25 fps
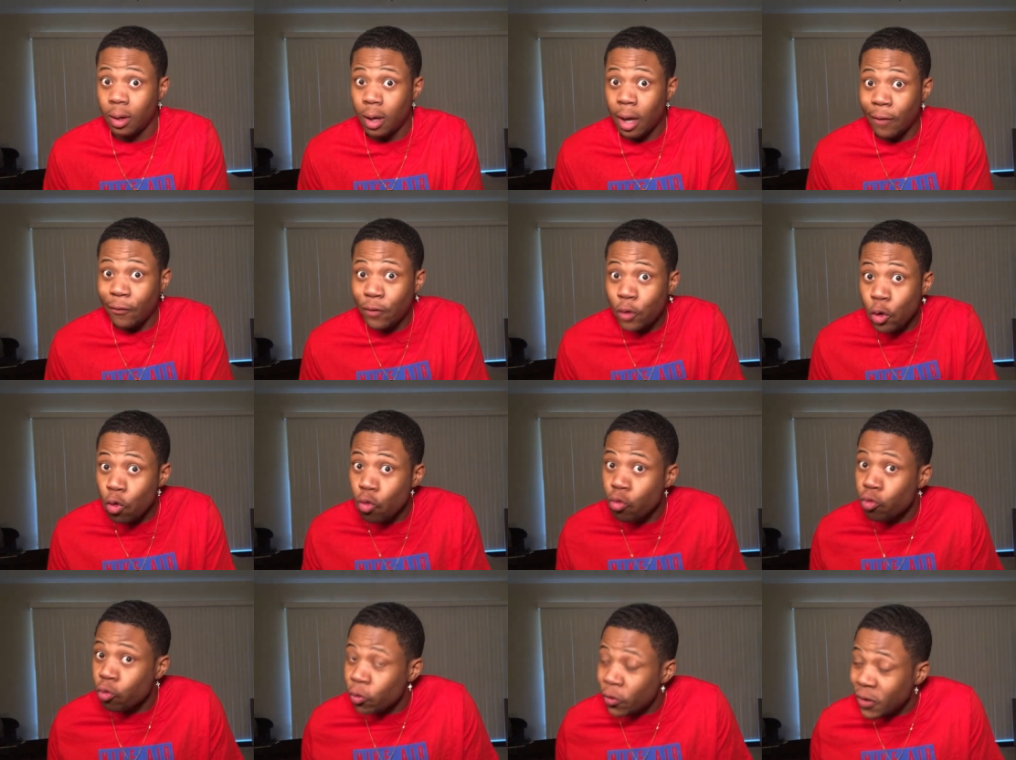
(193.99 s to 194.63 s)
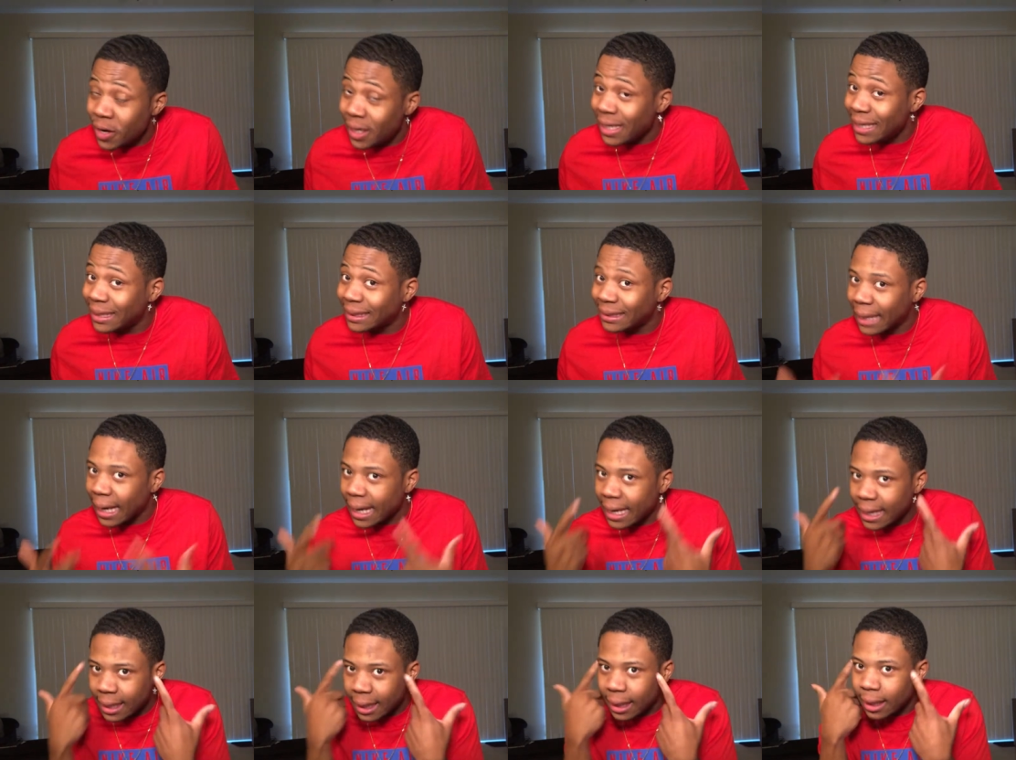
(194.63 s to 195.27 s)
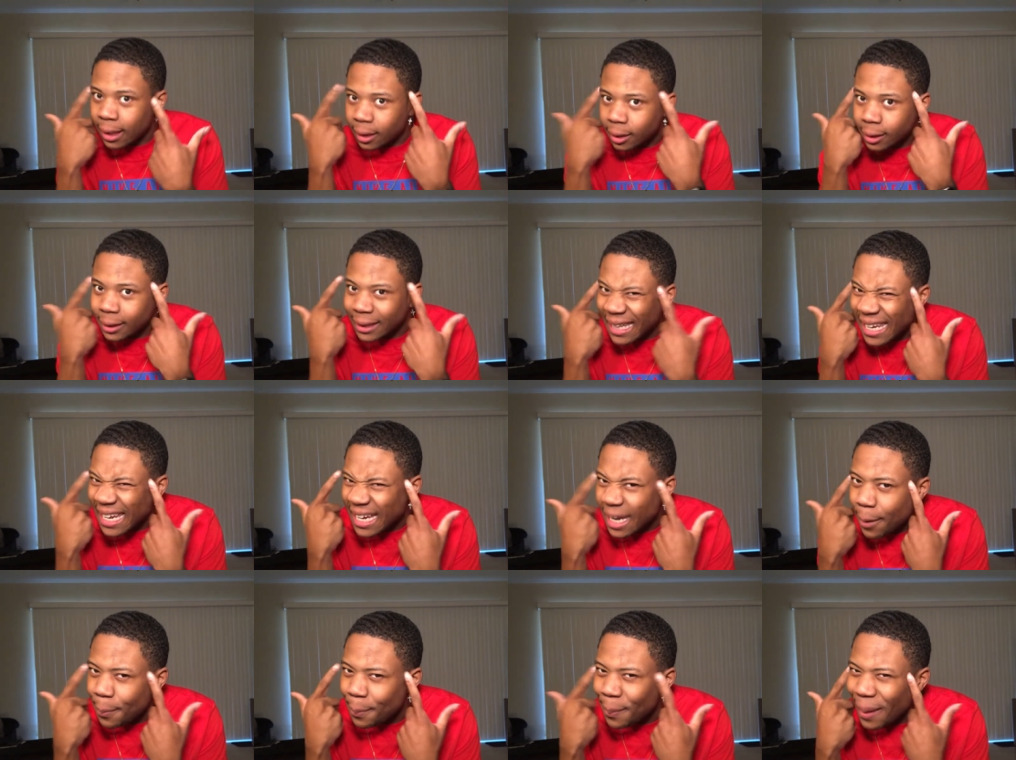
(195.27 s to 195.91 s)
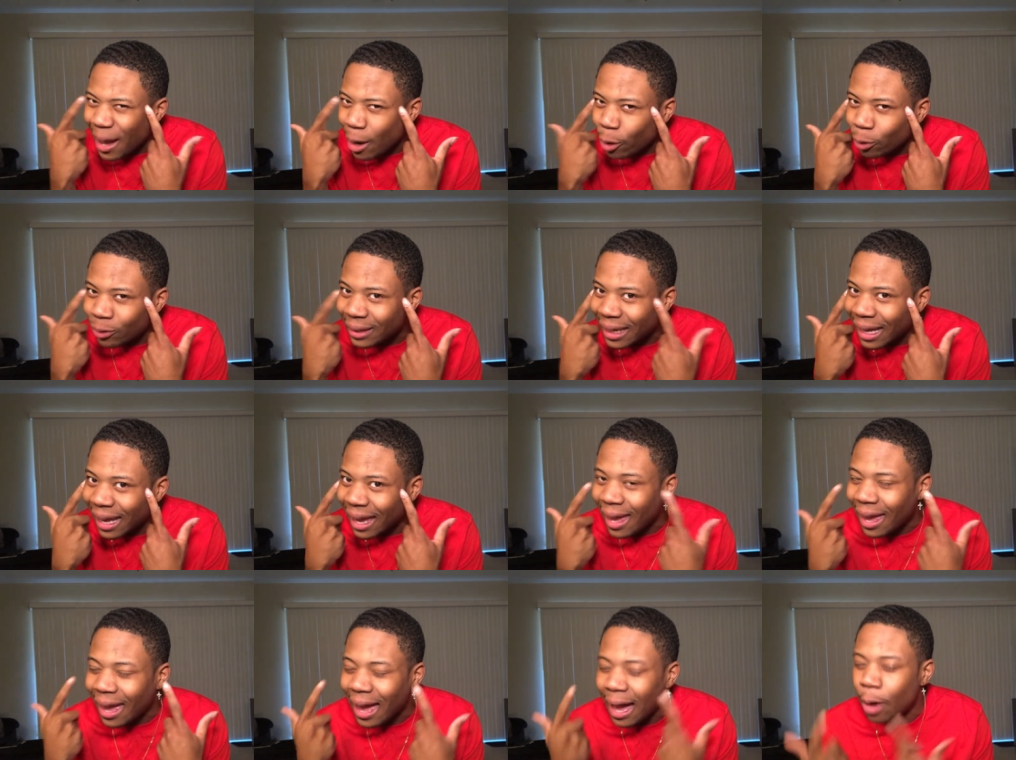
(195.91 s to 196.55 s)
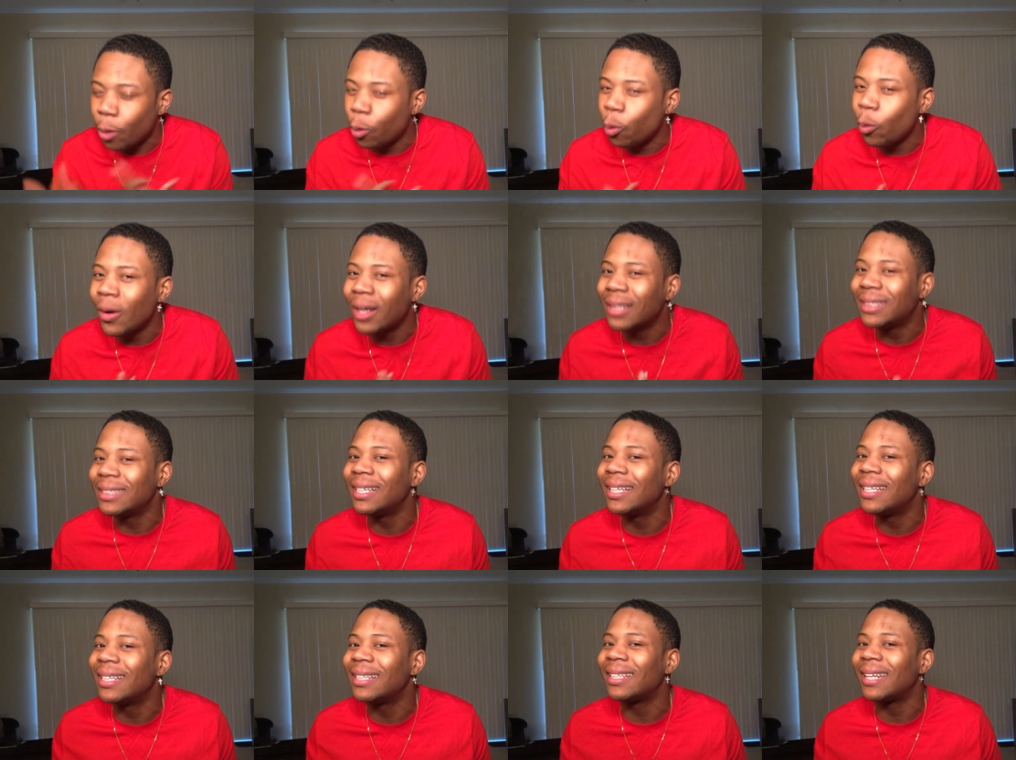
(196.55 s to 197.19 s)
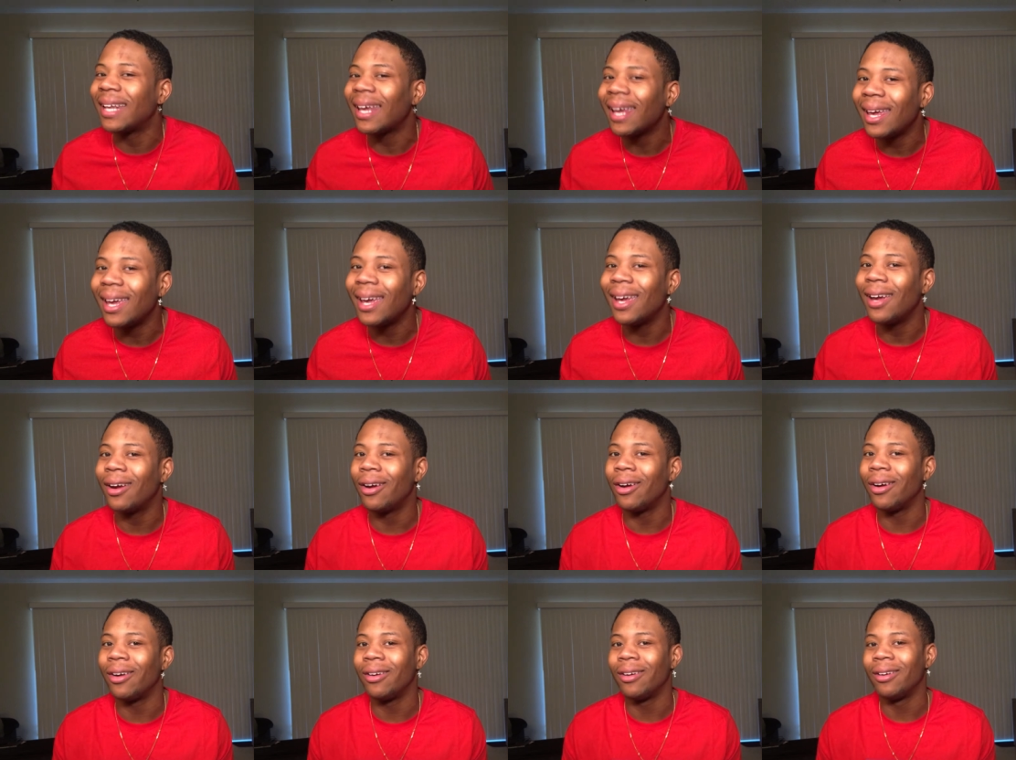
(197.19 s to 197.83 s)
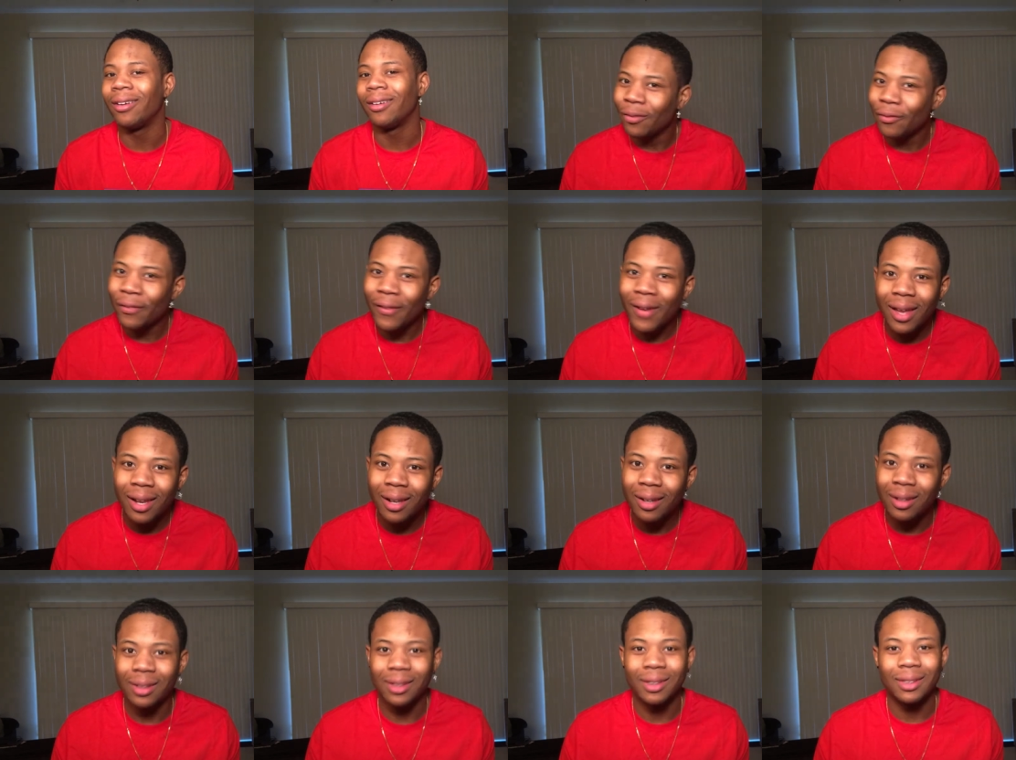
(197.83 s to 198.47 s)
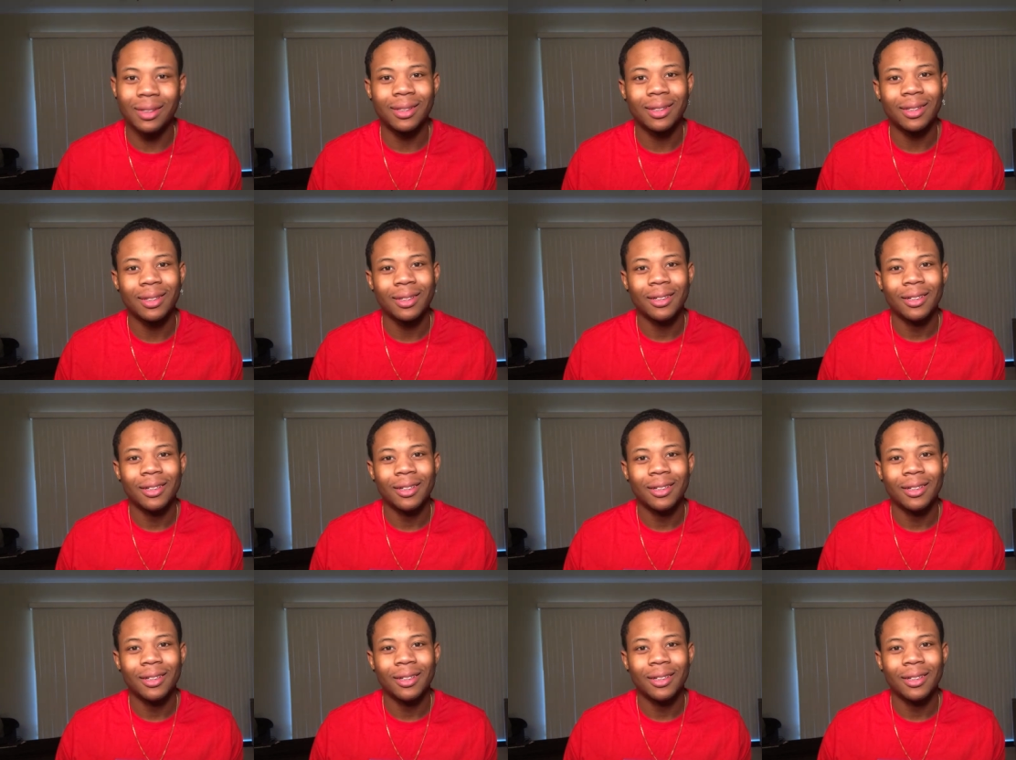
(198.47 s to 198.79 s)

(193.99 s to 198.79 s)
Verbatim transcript: If you really take it, think about that. I wasn't there. Fellas,